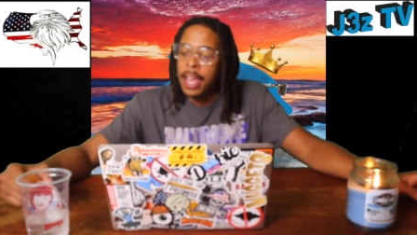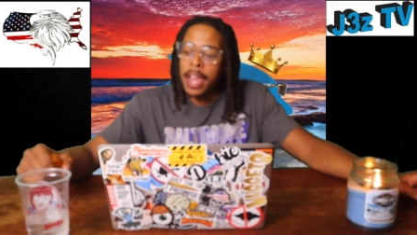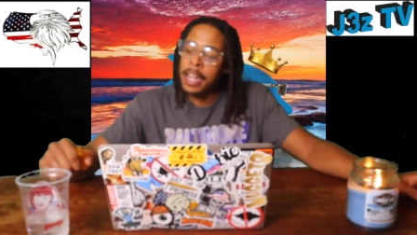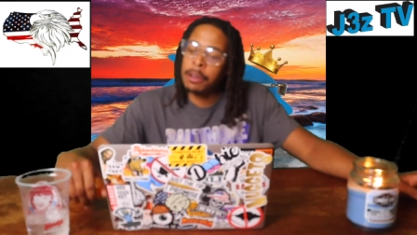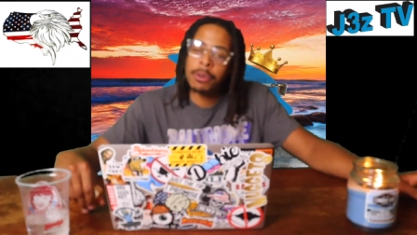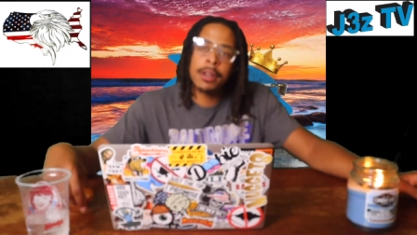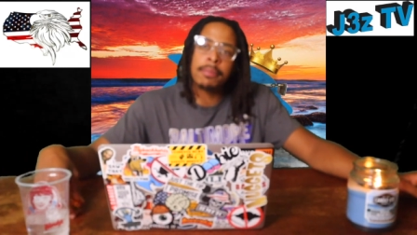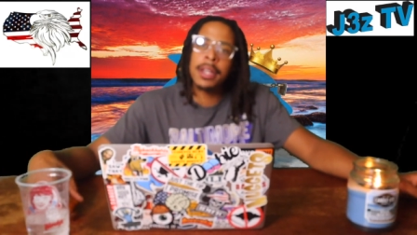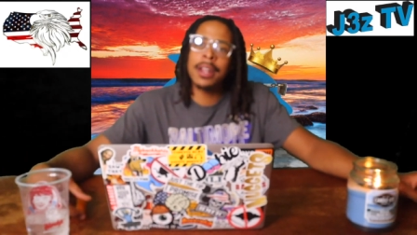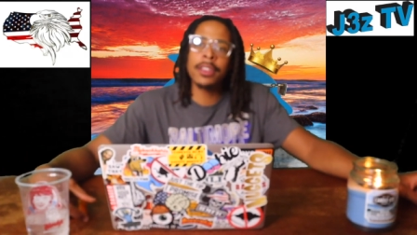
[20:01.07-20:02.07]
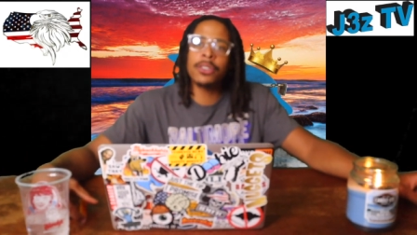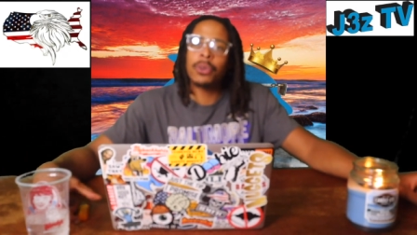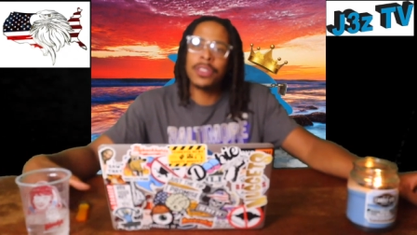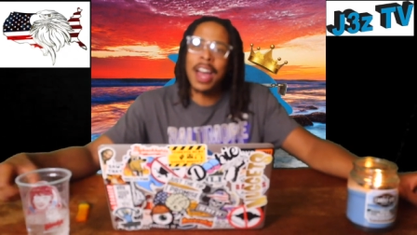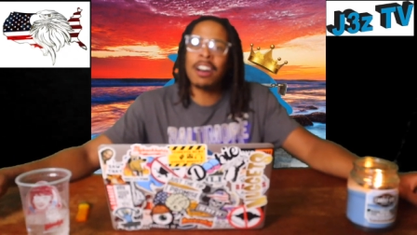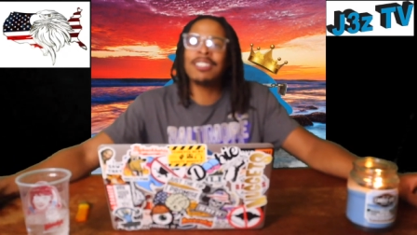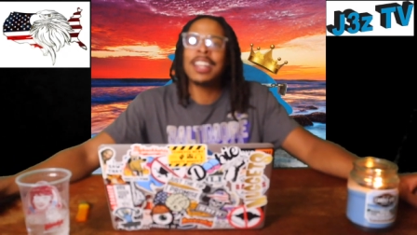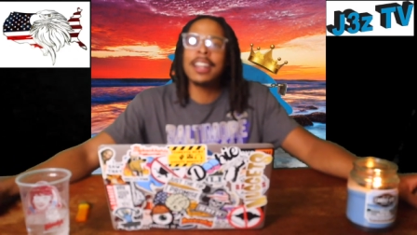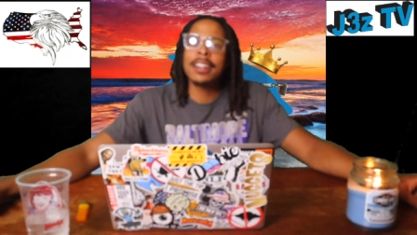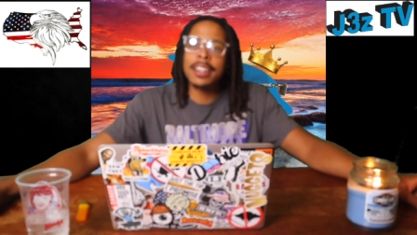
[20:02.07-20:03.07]
And it wouldn't be nothing
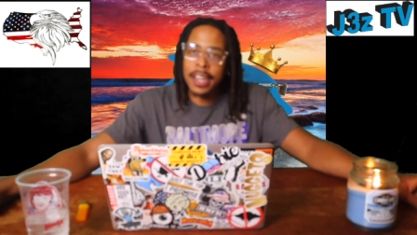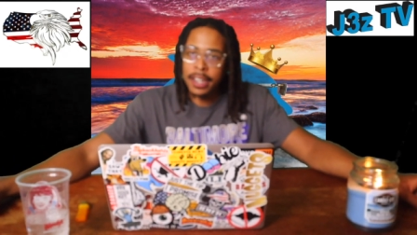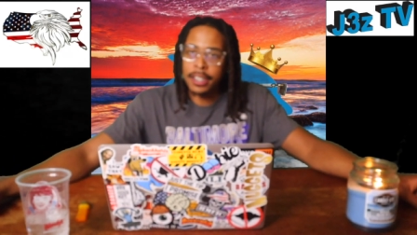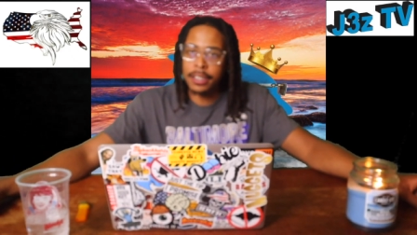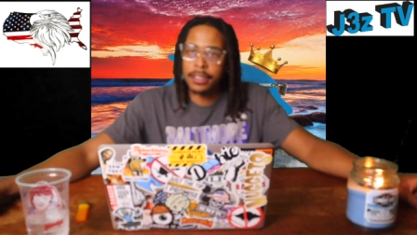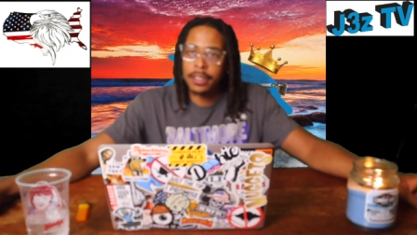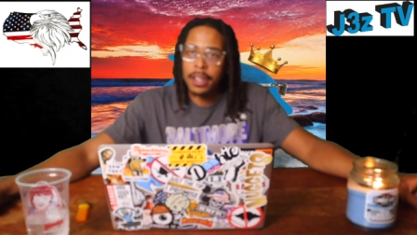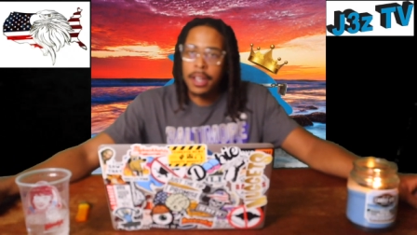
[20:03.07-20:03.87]
without niggas.